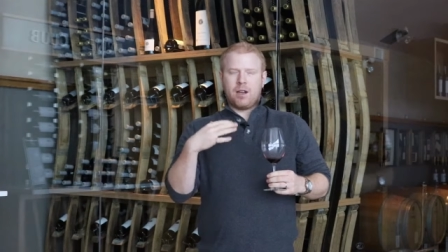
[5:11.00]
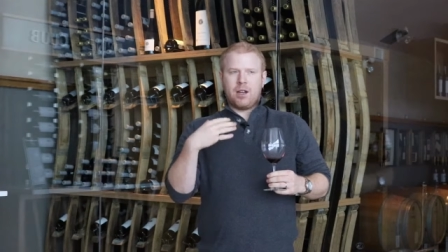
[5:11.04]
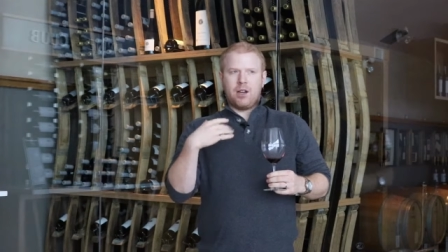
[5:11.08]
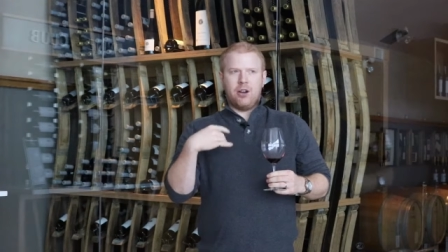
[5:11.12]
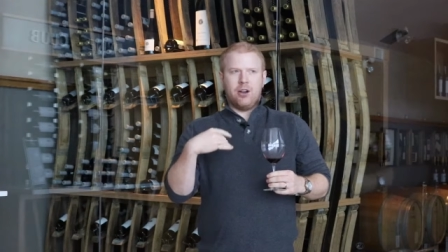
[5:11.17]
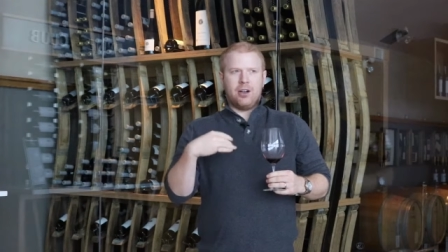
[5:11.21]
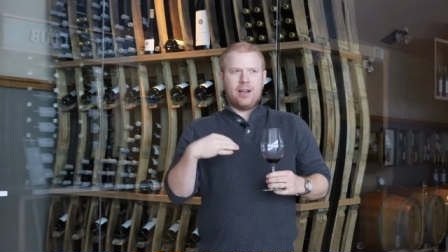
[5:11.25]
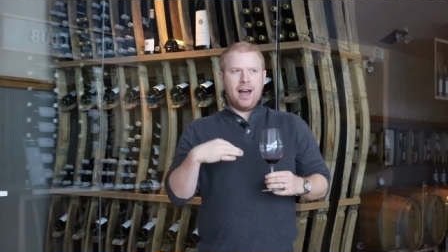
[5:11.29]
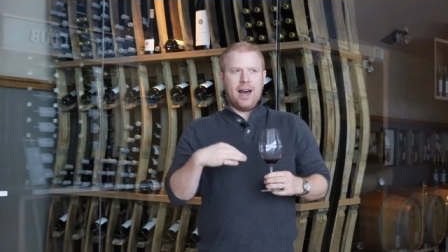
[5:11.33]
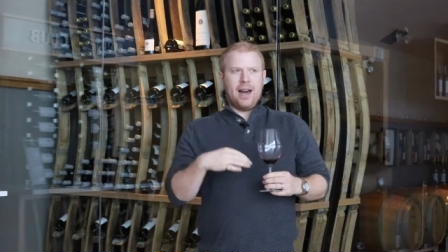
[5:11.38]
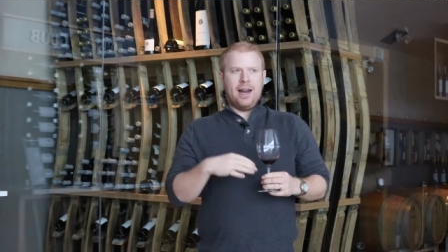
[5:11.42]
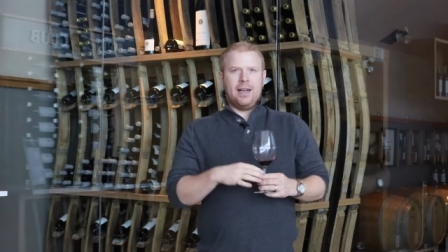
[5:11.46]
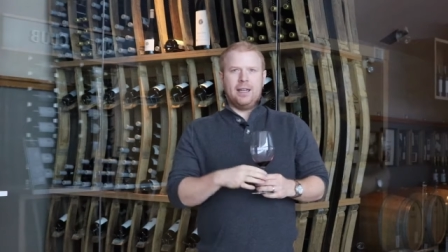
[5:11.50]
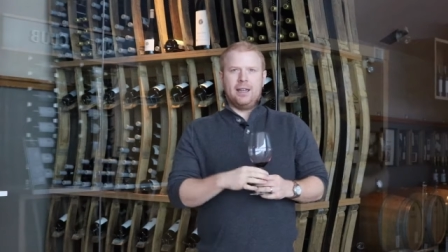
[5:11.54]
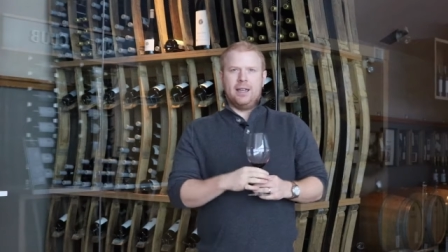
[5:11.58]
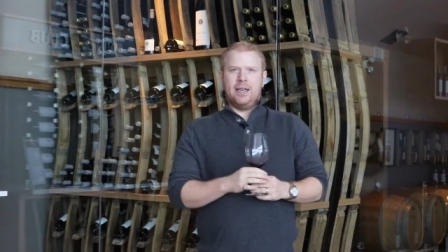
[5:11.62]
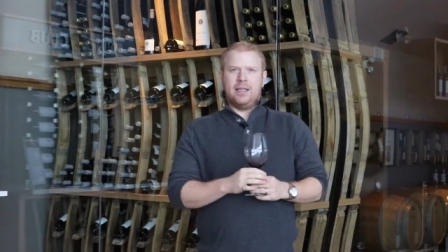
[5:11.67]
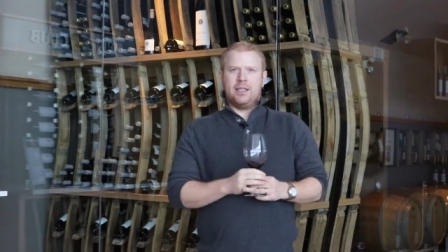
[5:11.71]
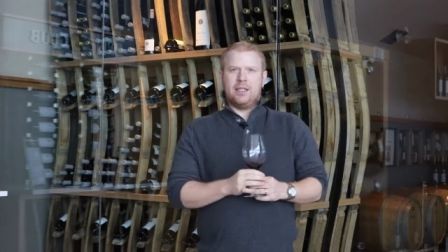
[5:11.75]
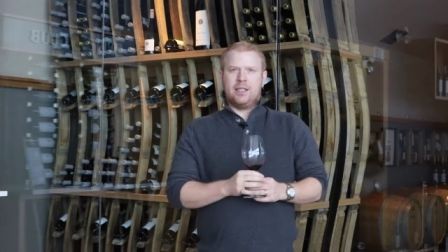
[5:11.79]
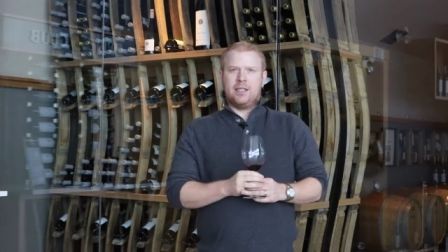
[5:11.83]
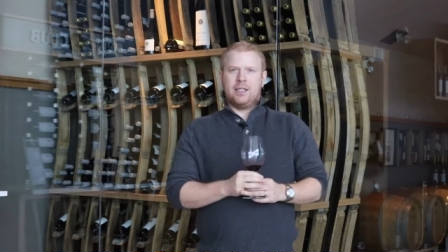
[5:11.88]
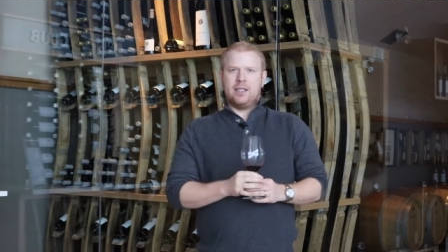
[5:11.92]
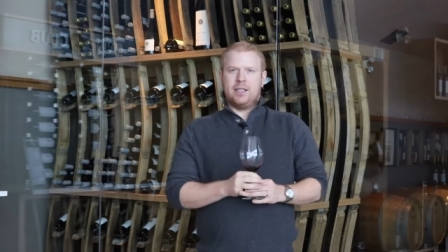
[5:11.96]
you're getting
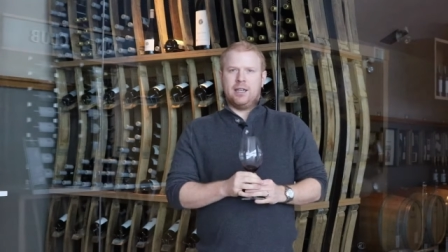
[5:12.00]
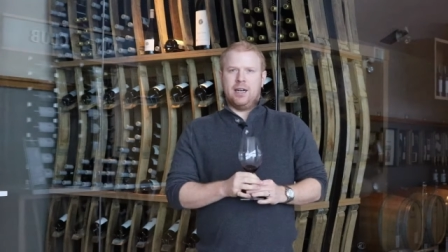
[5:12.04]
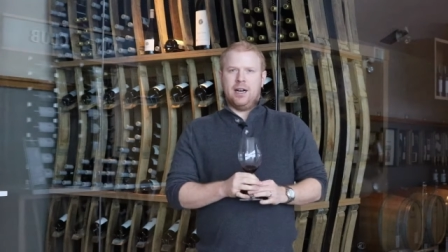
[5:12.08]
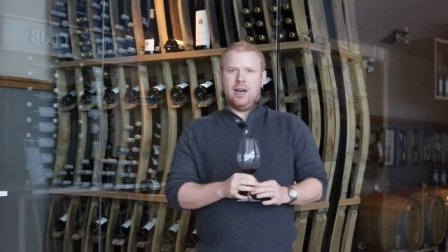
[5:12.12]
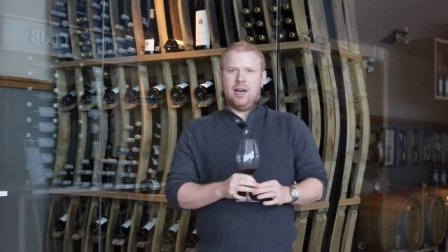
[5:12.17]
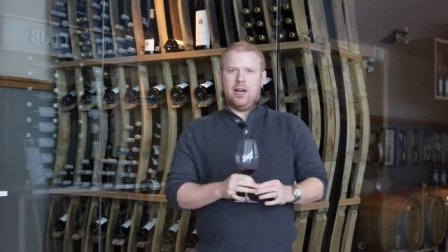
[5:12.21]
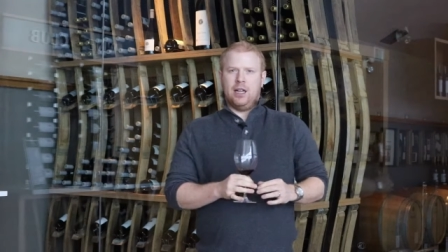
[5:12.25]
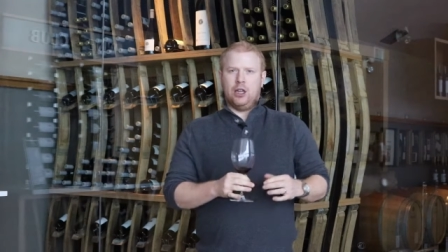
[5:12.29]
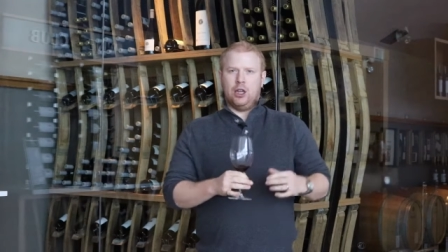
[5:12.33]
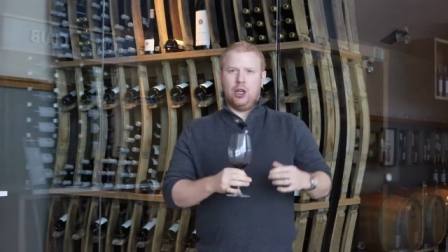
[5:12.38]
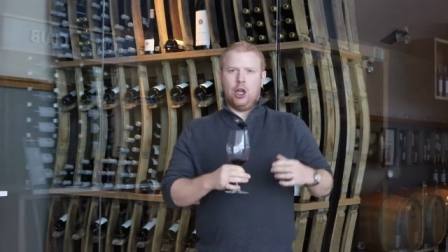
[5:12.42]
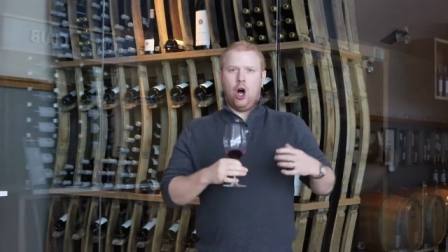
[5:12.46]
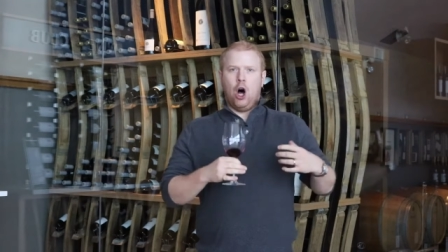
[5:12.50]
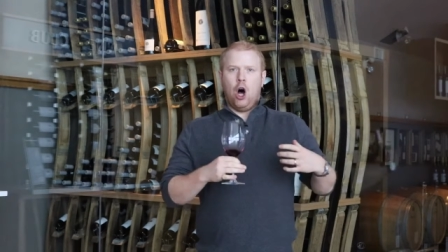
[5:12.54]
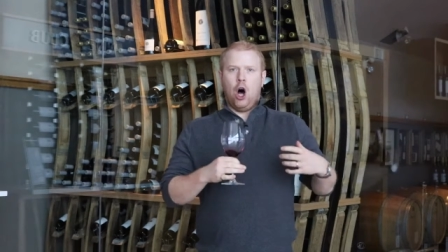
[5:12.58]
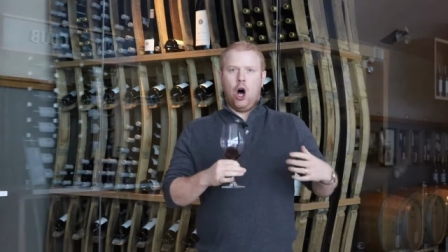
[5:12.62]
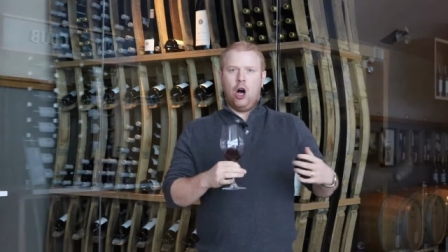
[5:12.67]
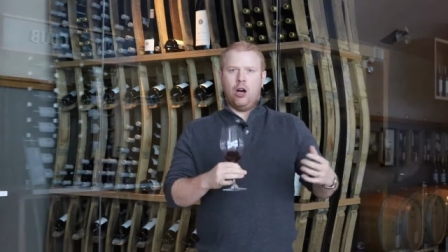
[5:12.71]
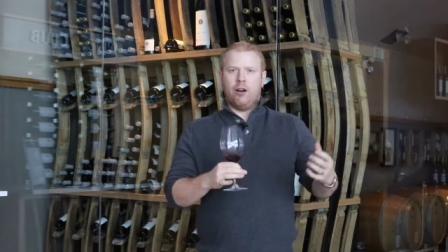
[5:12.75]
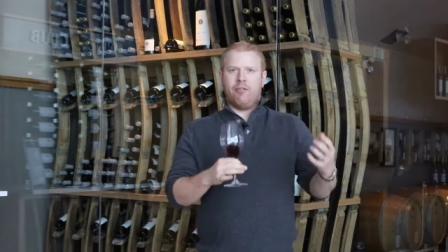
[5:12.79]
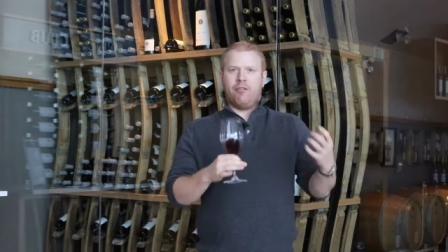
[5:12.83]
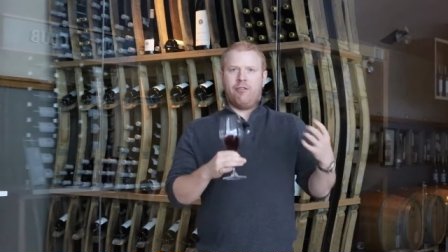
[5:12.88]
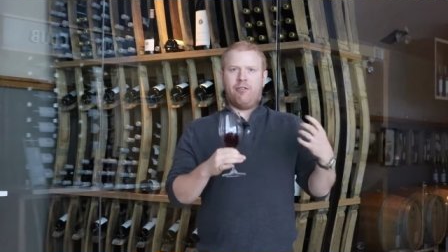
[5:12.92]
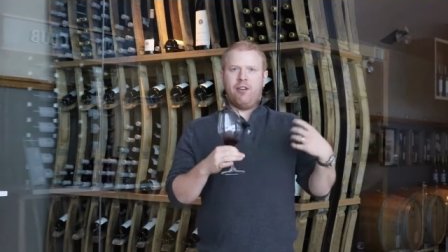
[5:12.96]
this uh,
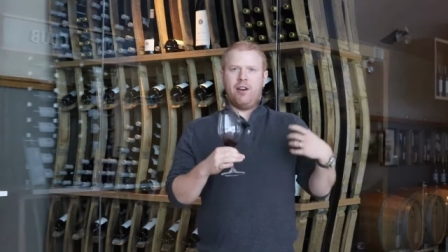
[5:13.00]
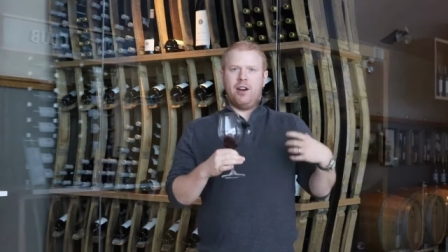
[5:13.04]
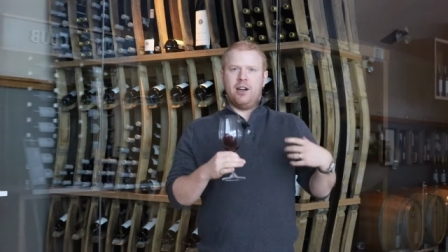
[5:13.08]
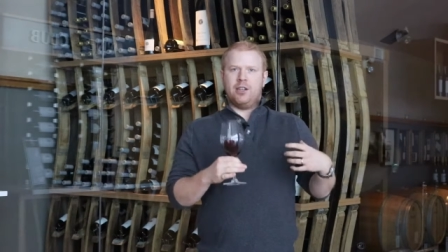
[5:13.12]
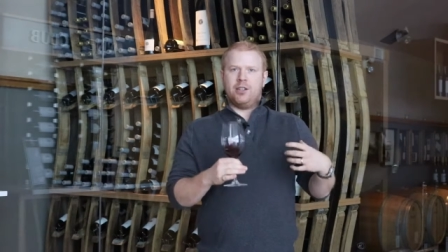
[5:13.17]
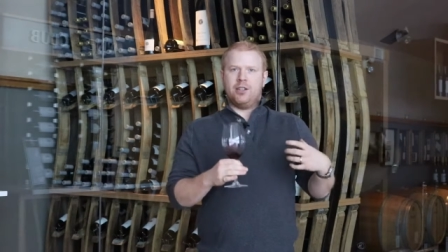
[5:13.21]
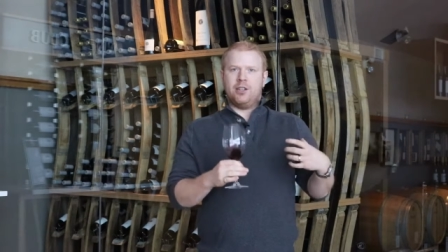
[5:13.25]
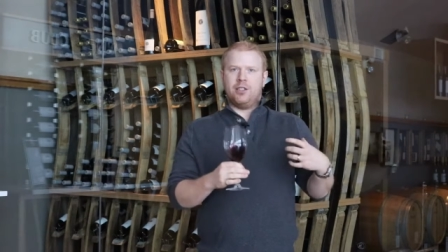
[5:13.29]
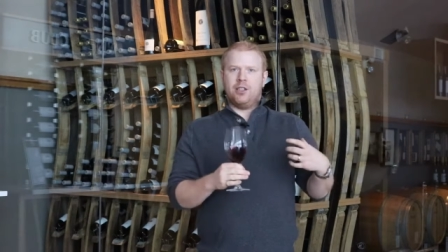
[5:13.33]
long finish